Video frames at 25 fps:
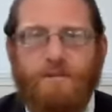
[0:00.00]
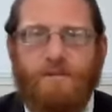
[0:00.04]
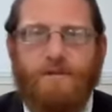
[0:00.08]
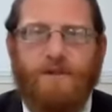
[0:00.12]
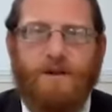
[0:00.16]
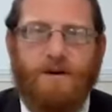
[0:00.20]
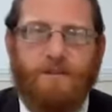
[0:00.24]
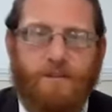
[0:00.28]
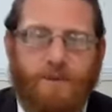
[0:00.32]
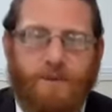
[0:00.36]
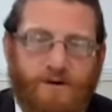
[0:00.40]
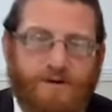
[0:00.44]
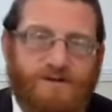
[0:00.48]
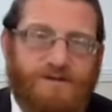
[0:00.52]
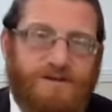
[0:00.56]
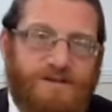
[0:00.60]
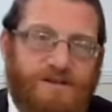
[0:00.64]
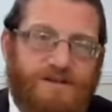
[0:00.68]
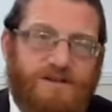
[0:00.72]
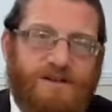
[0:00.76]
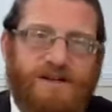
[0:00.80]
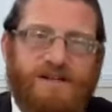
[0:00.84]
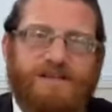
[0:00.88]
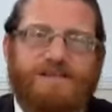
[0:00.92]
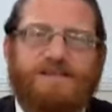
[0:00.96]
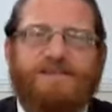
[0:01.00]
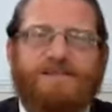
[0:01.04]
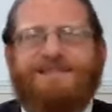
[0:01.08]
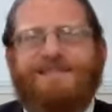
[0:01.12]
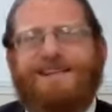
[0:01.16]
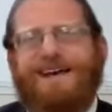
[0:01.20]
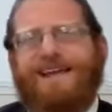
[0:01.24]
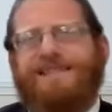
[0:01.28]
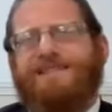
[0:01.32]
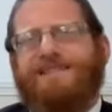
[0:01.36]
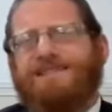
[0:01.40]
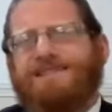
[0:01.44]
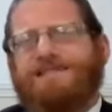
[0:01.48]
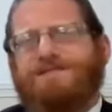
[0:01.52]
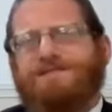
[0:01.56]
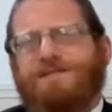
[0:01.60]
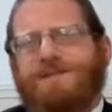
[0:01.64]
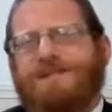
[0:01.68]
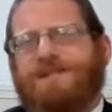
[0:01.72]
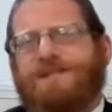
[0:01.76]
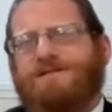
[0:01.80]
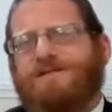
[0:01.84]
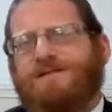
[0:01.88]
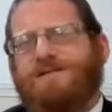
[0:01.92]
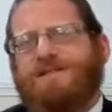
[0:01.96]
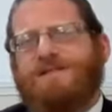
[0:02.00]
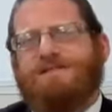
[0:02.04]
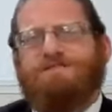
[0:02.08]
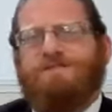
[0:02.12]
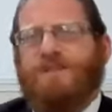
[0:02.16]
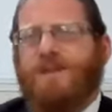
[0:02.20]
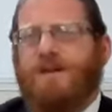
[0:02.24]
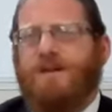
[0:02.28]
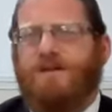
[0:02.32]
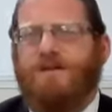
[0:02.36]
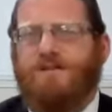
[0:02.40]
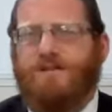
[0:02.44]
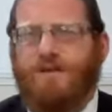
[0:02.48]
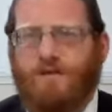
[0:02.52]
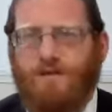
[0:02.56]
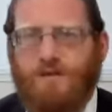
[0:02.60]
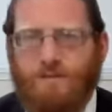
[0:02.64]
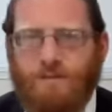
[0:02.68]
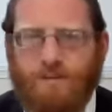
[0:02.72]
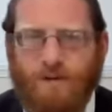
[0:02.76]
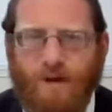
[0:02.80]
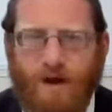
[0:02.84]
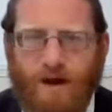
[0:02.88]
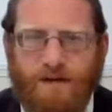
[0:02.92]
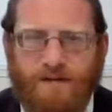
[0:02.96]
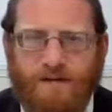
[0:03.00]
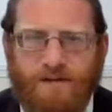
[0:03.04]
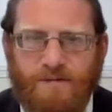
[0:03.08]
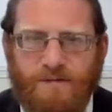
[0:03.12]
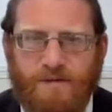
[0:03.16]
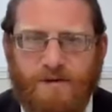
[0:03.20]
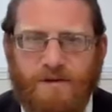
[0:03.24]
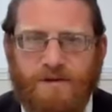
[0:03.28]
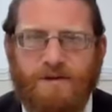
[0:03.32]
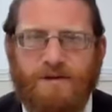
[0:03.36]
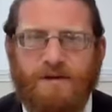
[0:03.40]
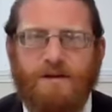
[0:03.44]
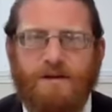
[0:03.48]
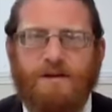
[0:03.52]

That a person is going to say, "Nah, these mitzvahs don't apply to me."